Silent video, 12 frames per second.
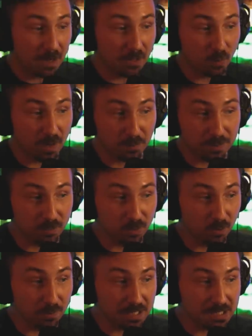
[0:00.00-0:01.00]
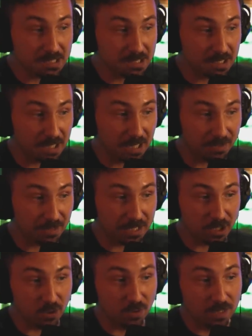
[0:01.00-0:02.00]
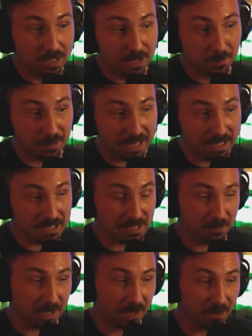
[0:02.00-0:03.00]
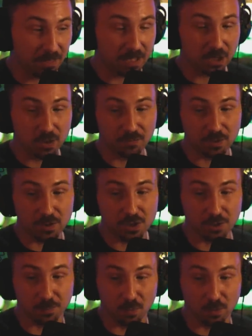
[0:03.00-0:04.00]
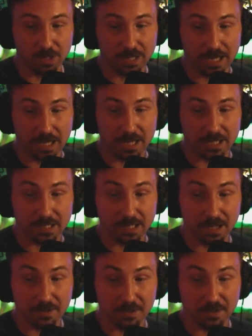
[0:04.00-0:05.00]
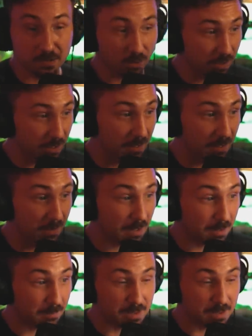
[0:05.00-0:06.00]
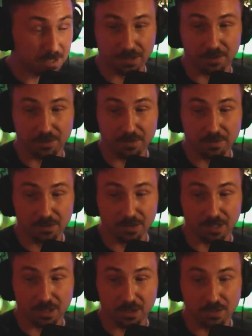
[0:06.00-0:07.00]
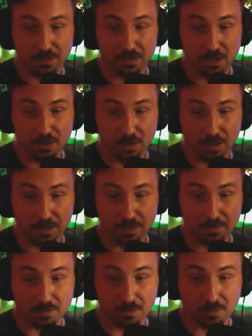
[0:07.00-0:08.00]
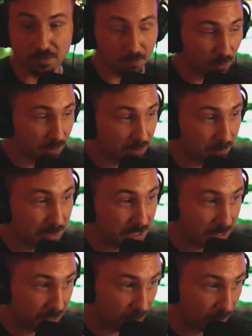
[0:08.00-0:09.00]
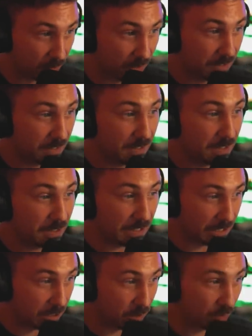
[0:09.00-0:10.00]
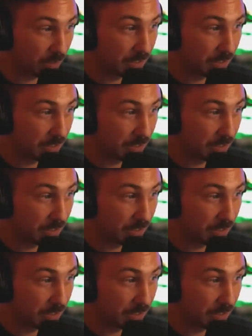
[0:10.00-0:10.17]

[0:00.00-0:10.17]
the way, Be Real Beast, uh, thank you. Bandy Bear, thank you for your support. And uh, sorry I, I, missed you there. It looks like you, you uh, supported a minute ago. Thank you.